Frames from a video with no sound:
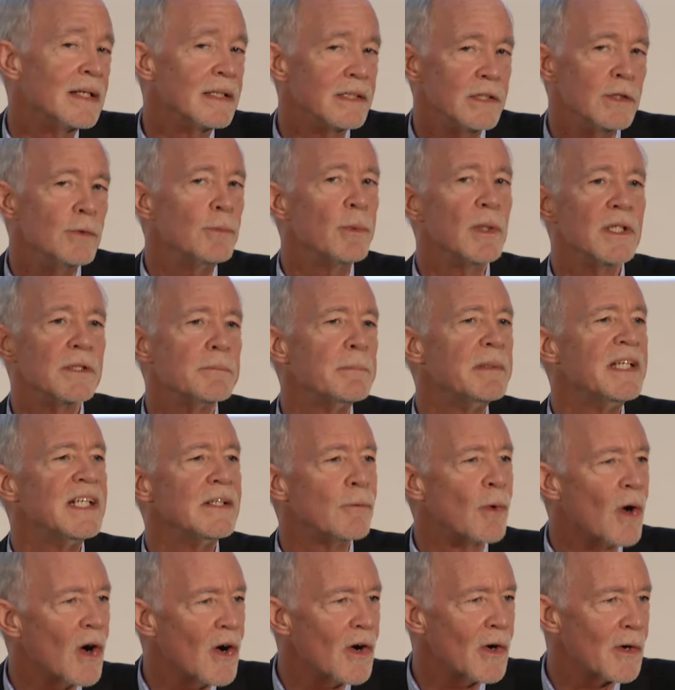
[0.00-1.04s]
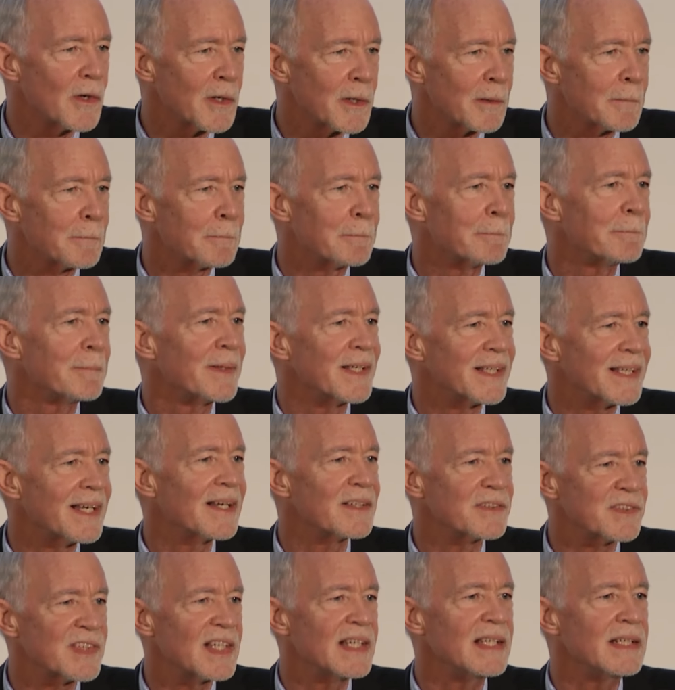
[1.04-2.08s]
You would be wrong,
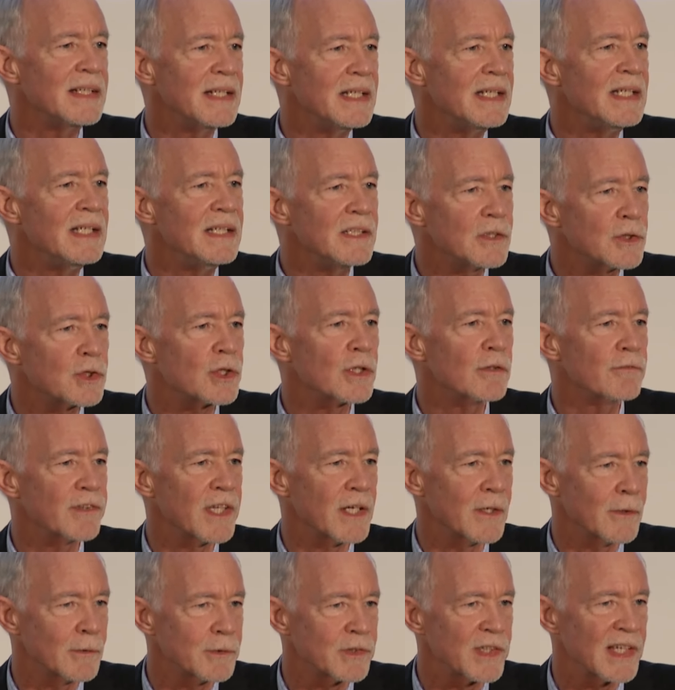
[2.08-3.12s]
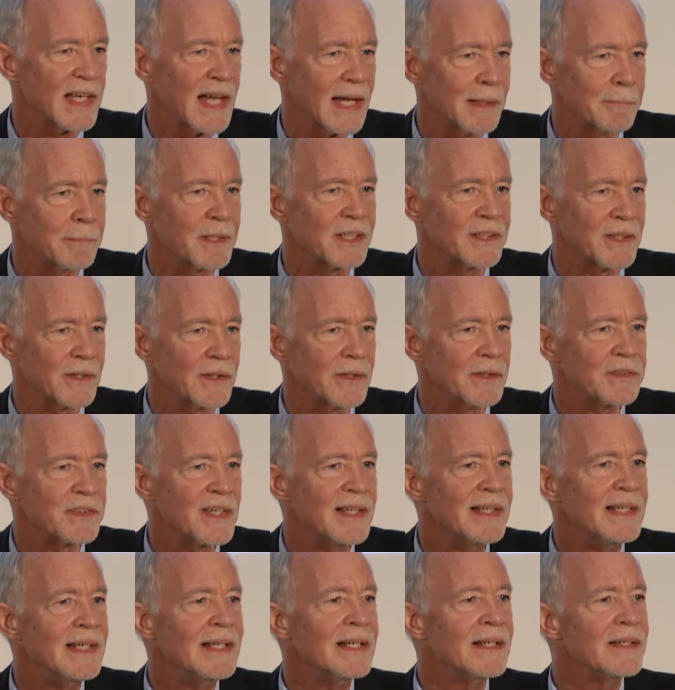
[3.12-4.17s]
because in each of those capitals,
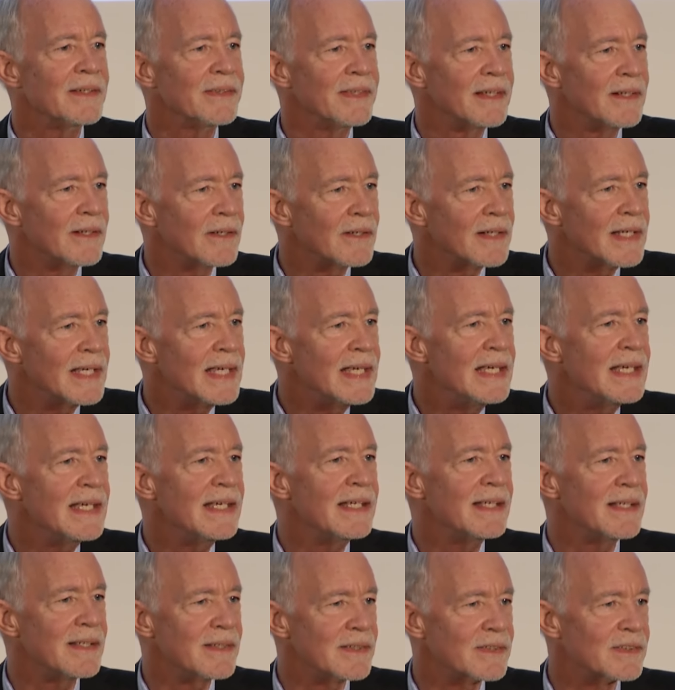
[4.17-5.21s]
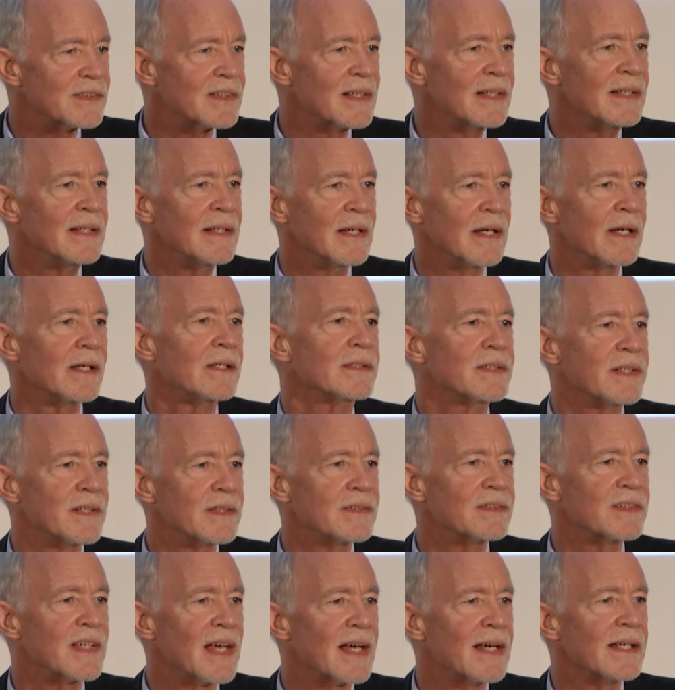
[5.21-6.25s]
there is a
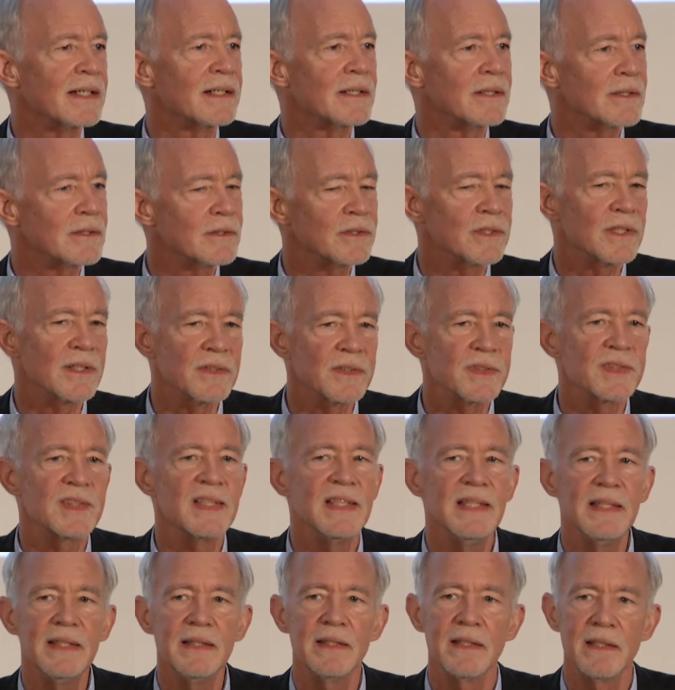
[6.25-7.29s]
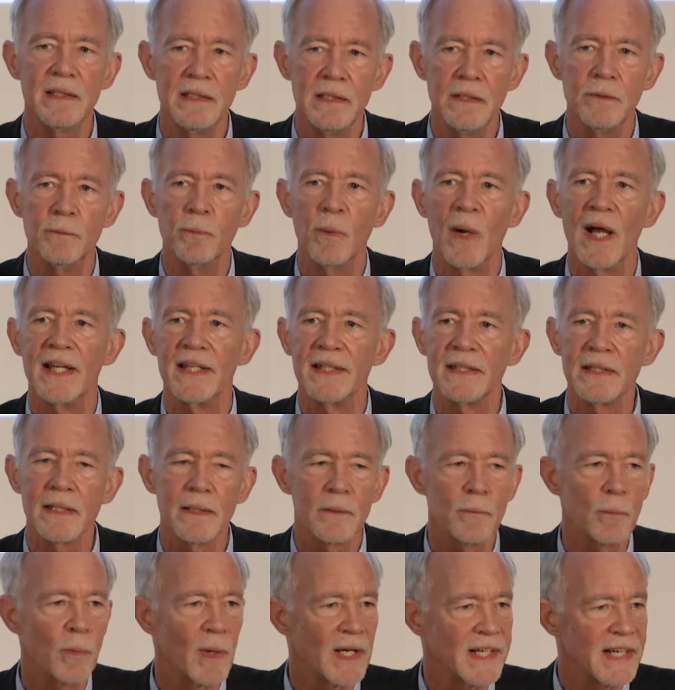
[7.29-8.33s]
desire to see the U N,
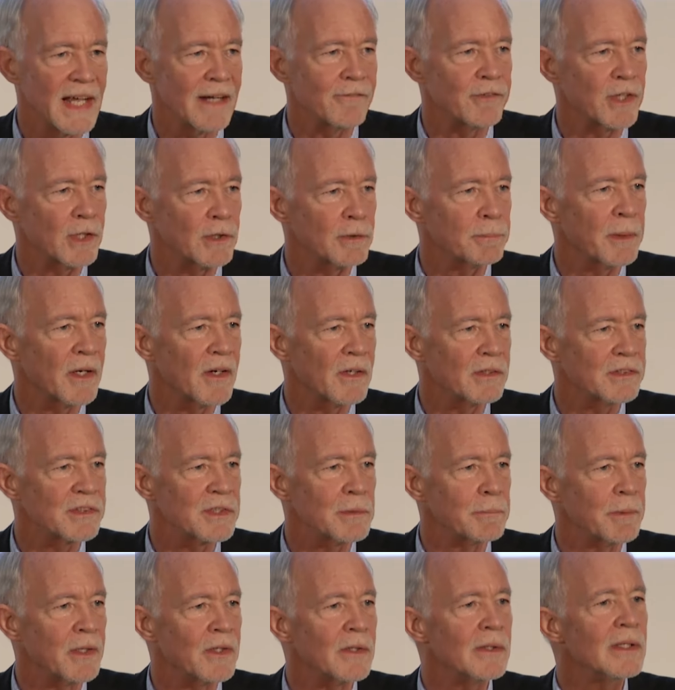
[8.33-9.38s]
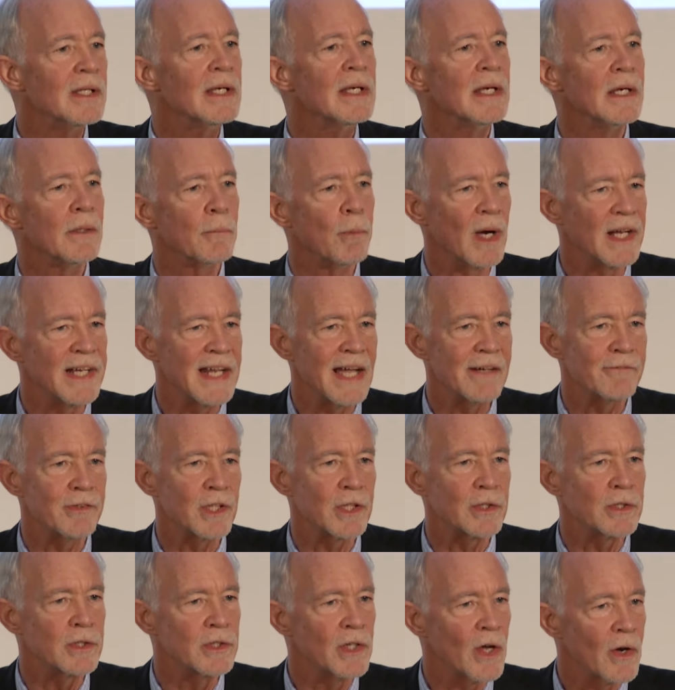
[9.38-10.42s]
whenever possible,
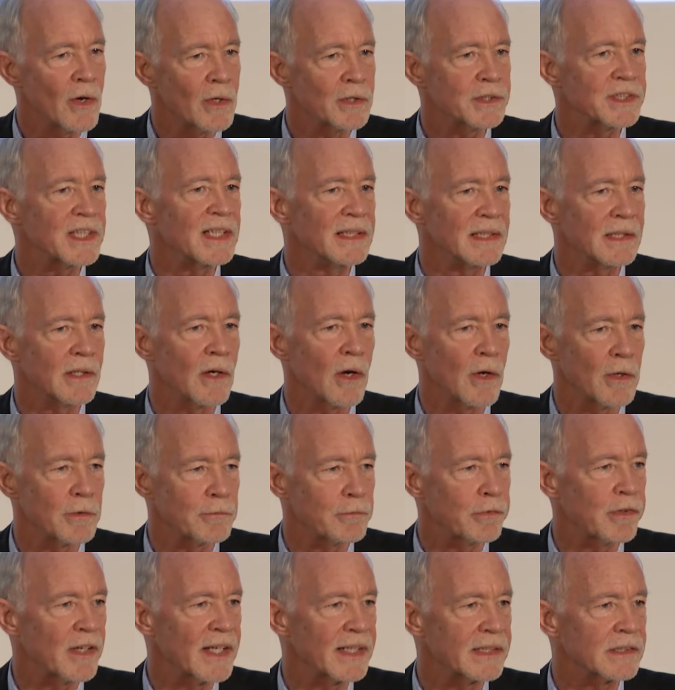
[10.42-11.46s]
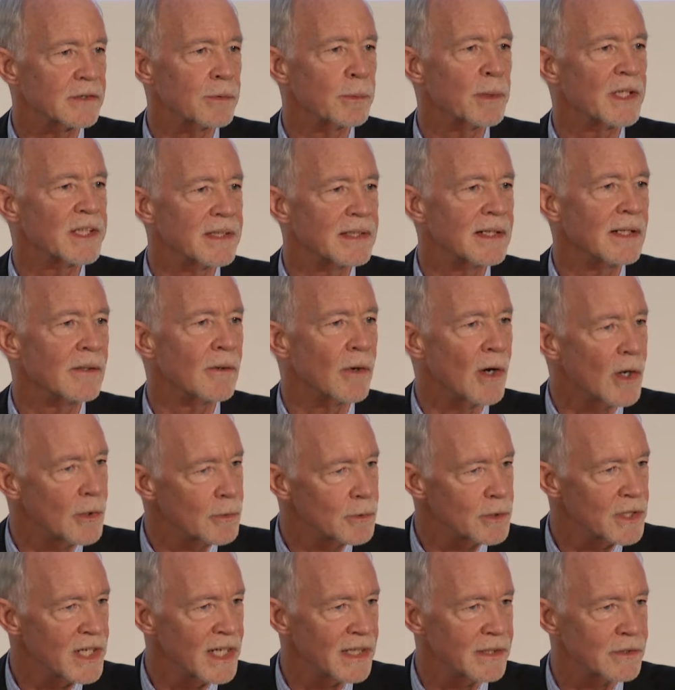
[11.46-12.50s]
whenever not in conflict with their
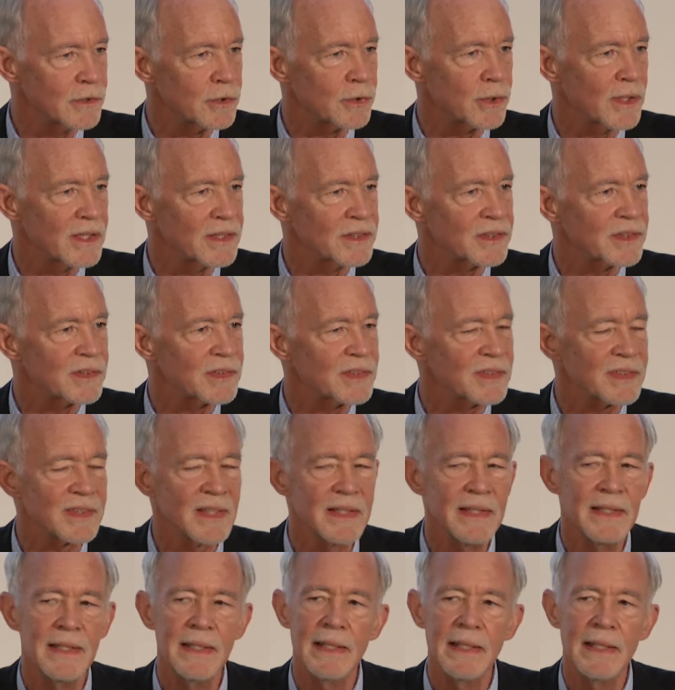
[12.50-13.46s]
own interests,